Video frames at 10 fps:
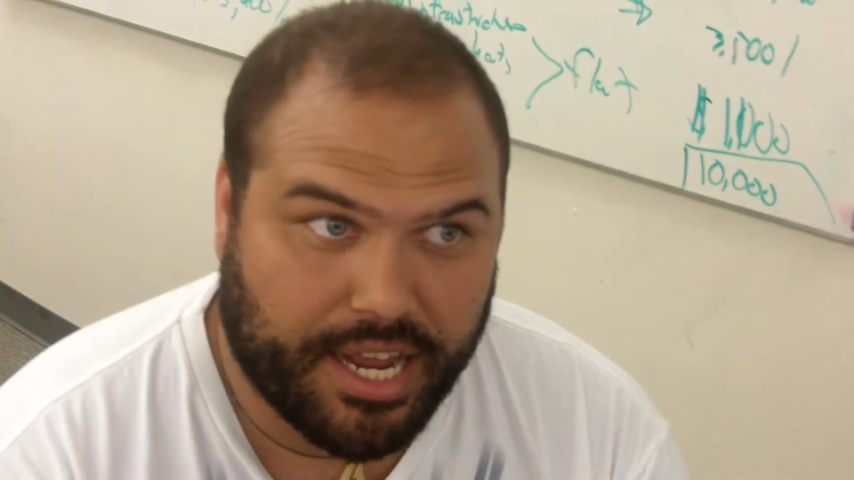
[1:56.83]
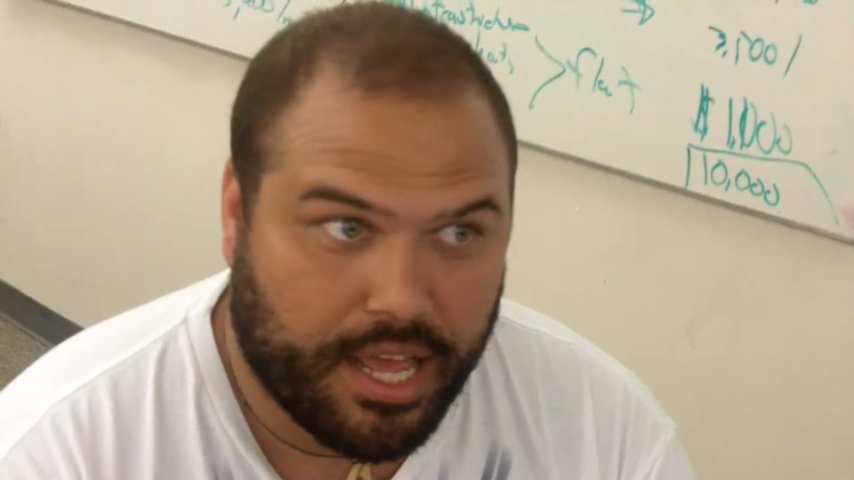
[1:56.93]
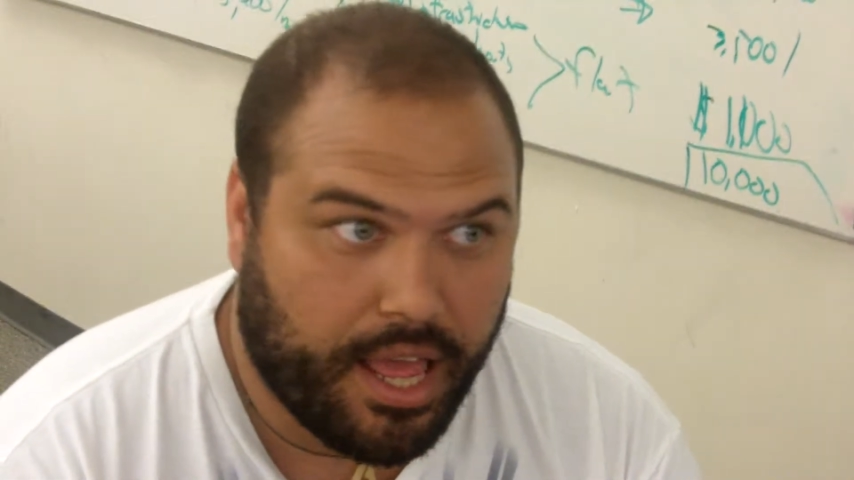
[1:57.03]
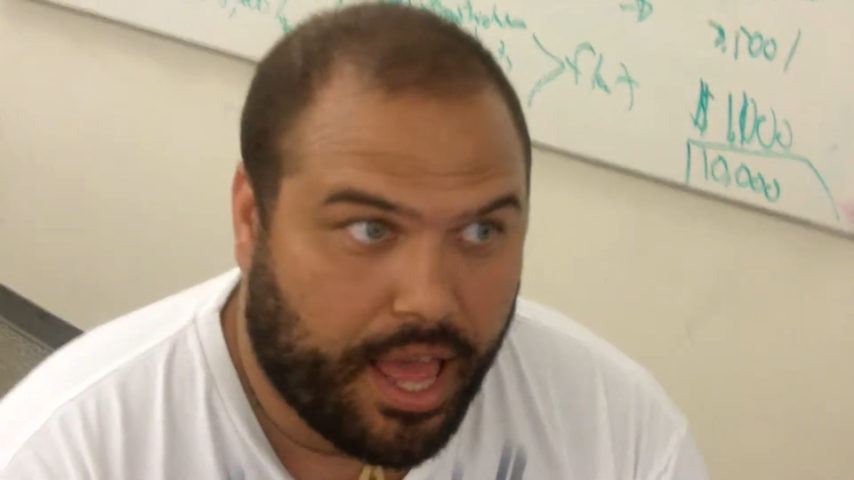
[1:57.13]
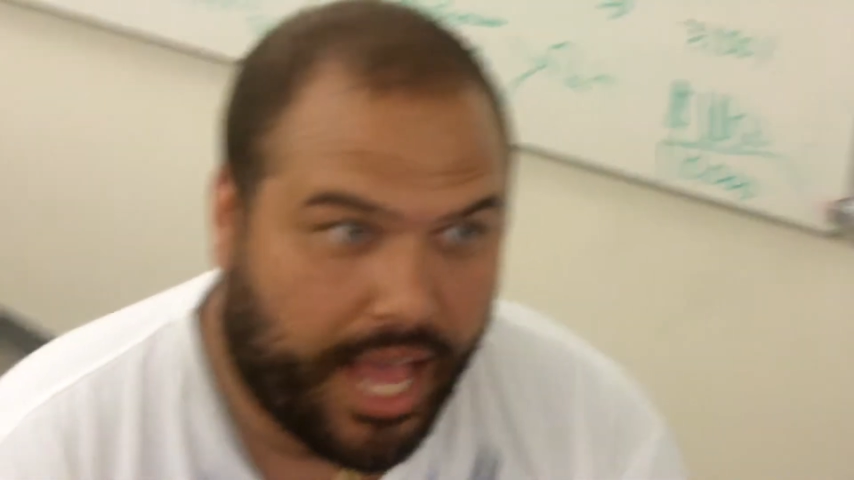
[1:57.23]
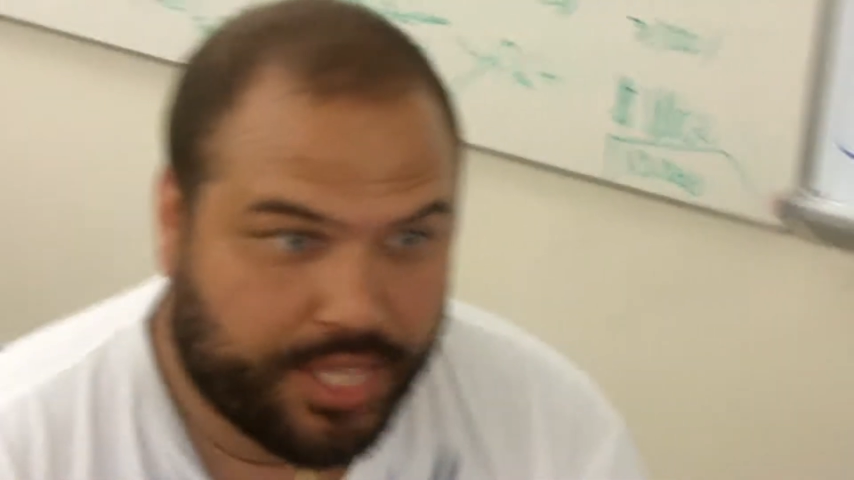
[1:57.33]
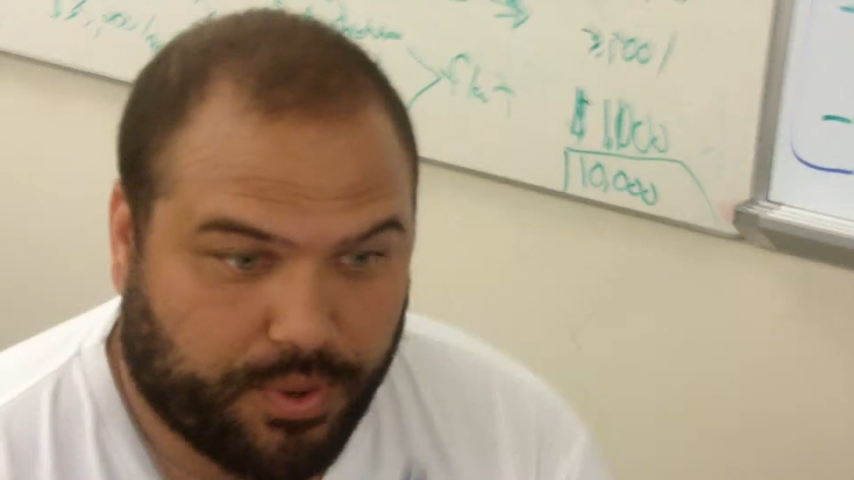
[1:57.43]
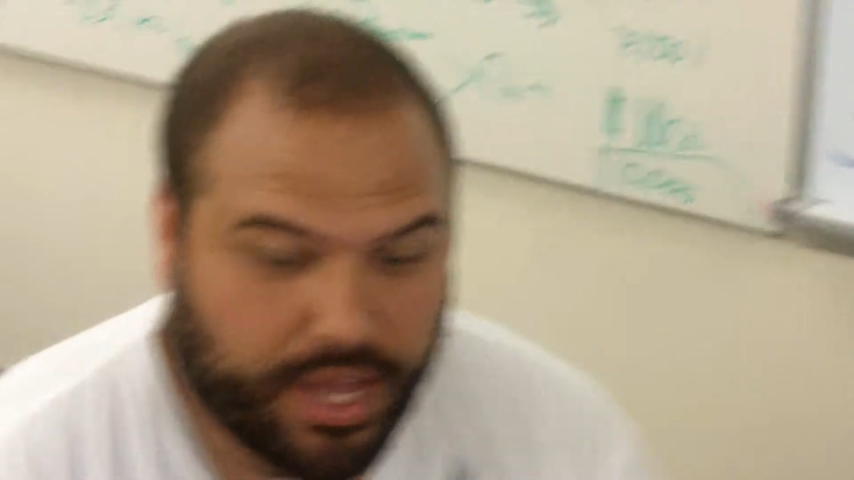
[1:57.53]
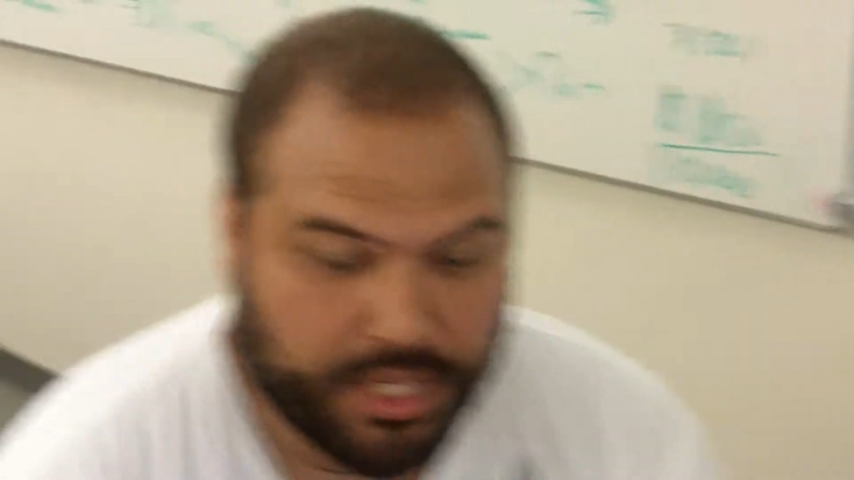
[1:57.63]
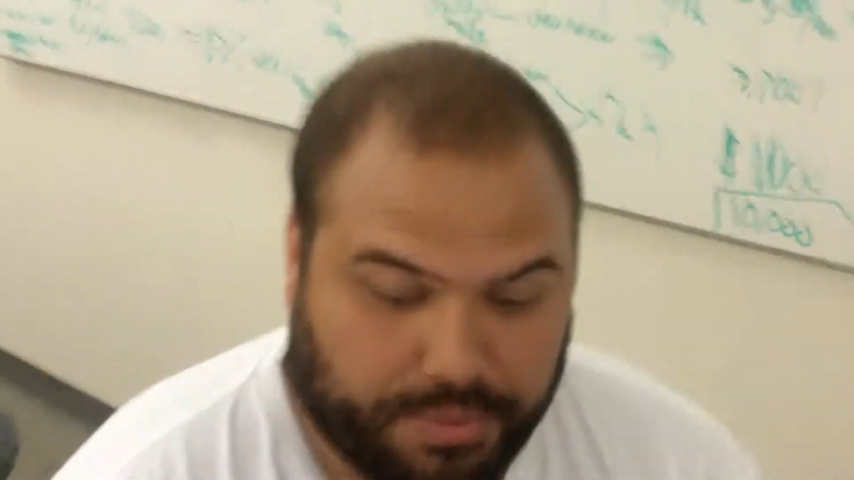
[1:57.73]
as
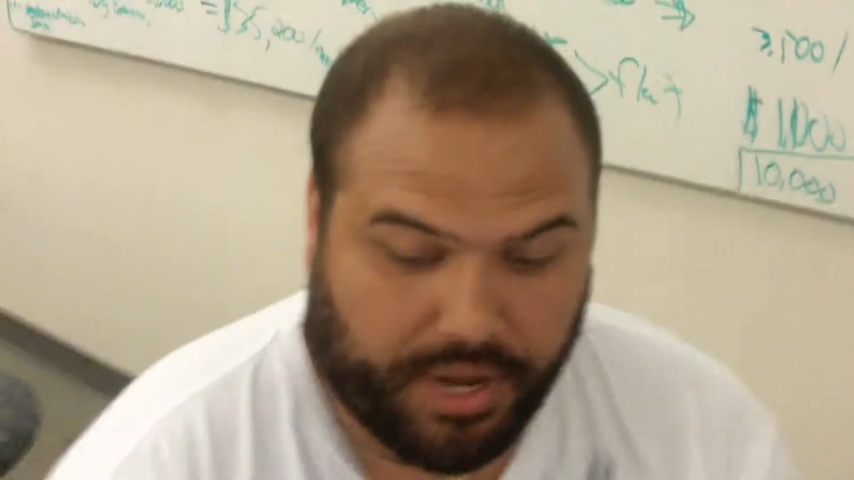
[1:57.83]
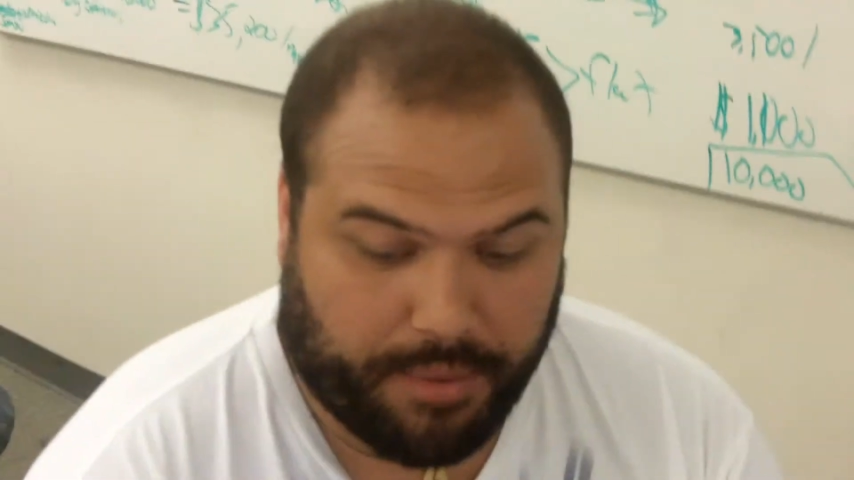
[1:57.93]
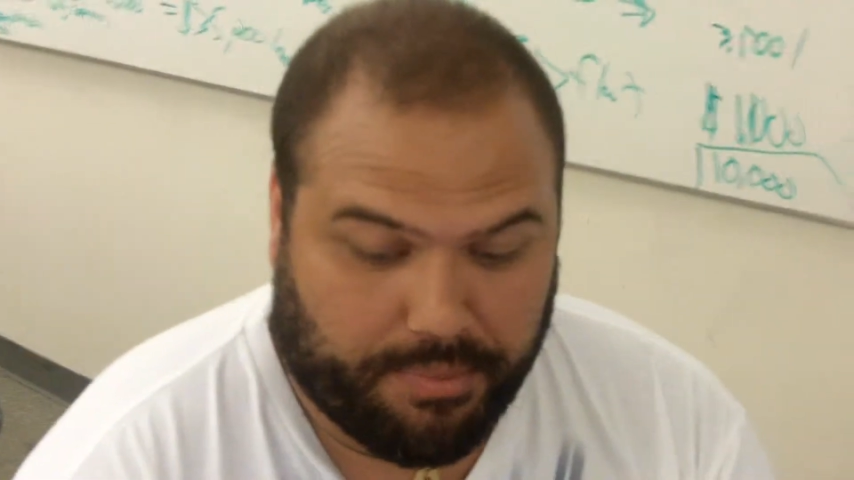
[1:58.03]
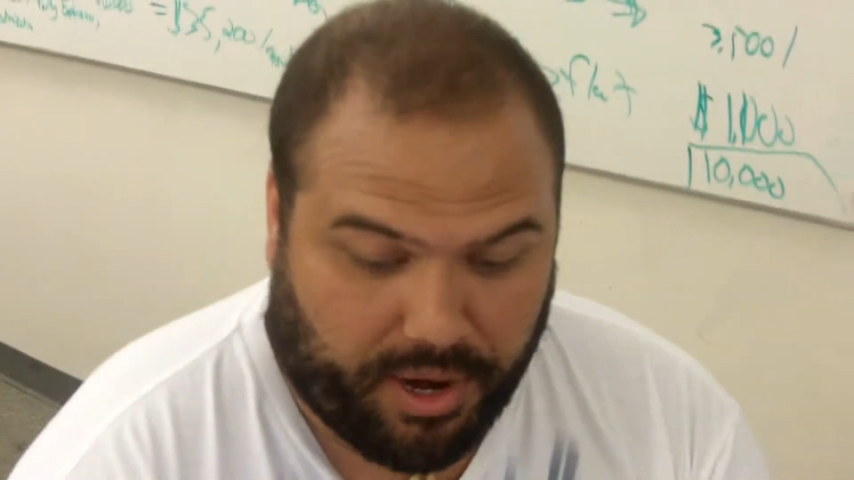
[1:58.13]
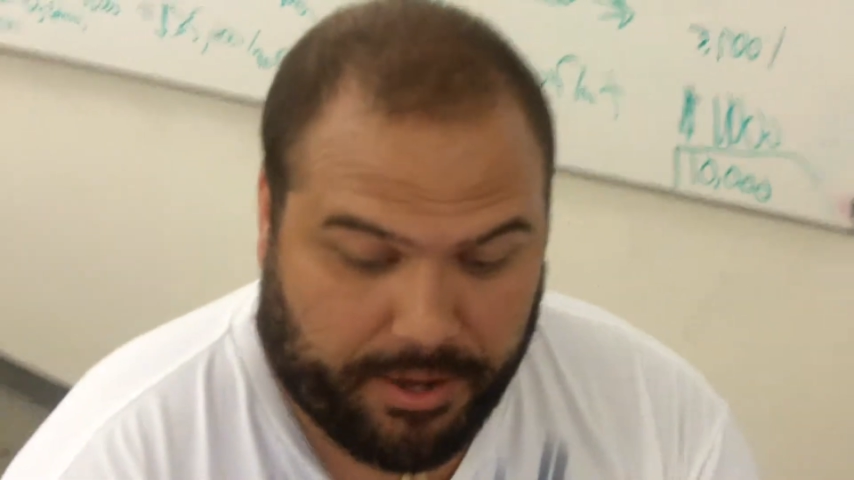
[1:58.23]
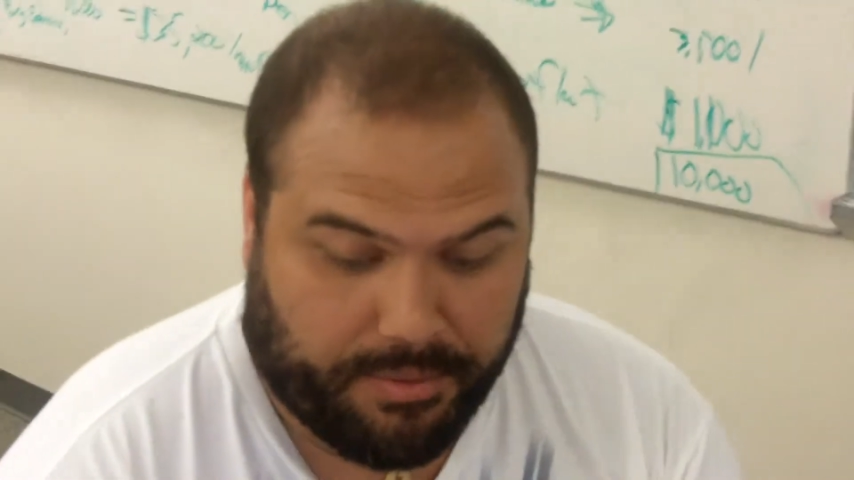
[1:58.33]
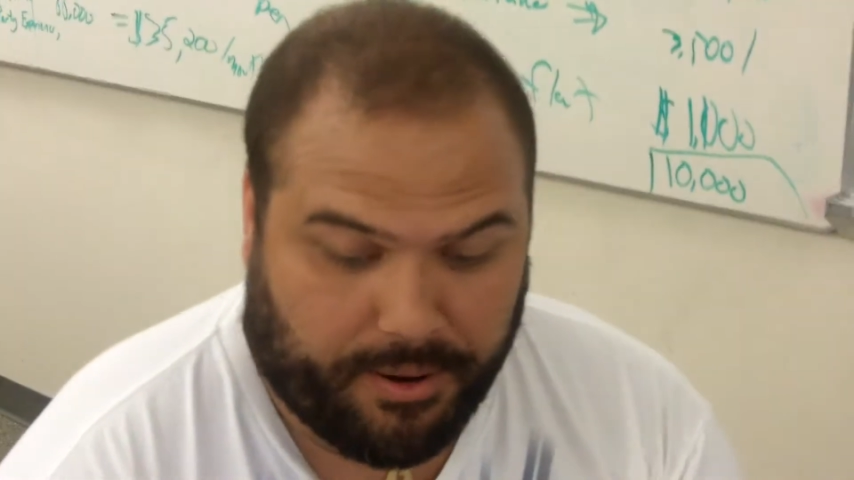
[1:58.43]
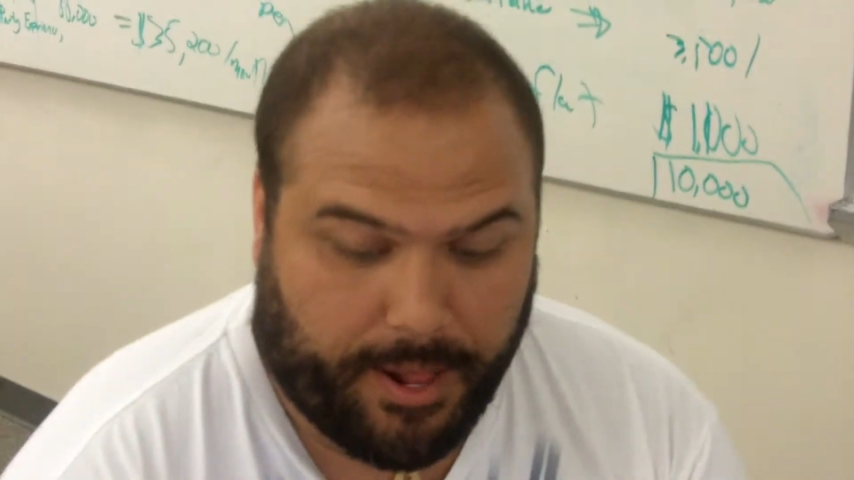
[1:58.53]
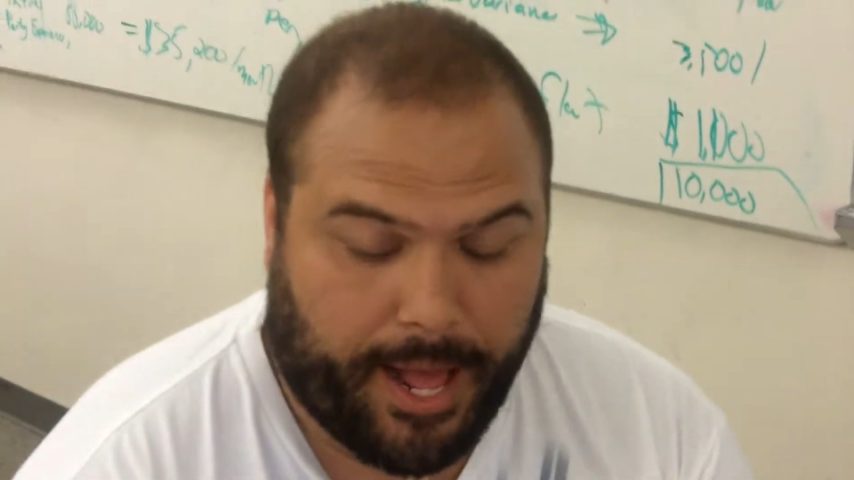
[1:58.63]
well as putting print